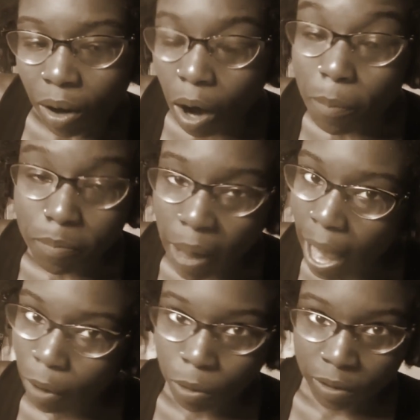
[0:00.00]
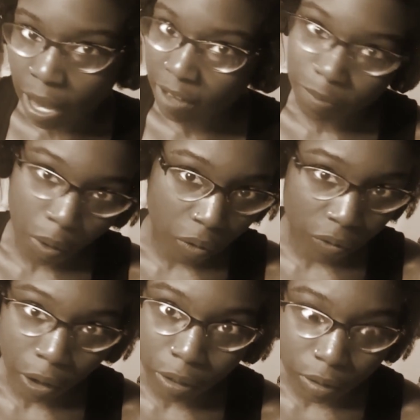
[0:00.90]
are backwards ass
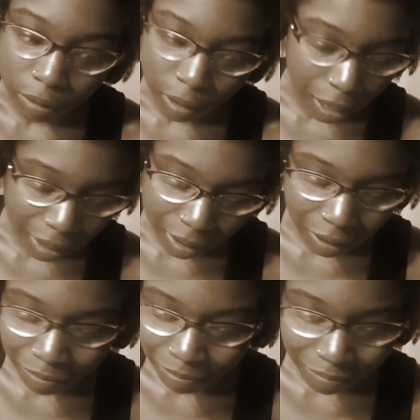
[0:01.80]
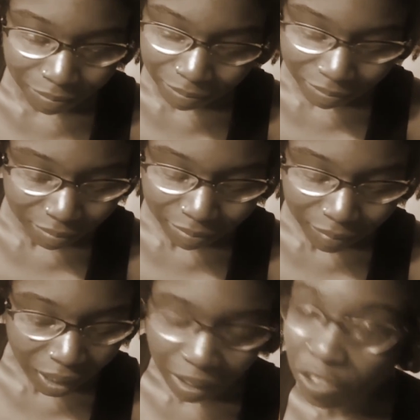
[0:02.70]
motherfuckers. Like,
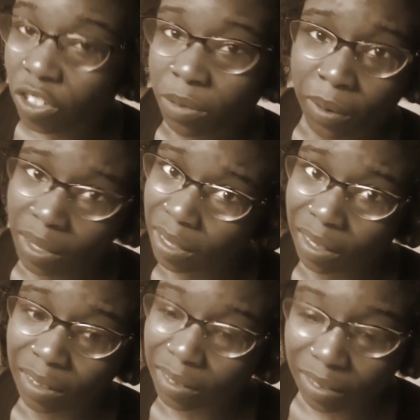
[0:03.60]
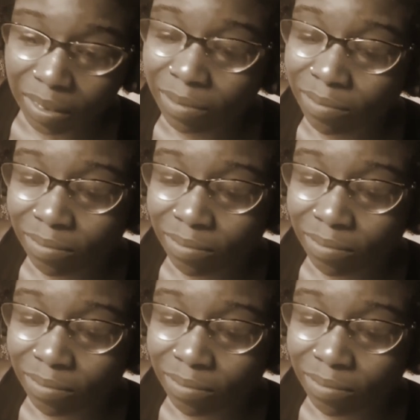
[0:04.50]
it's just what it is.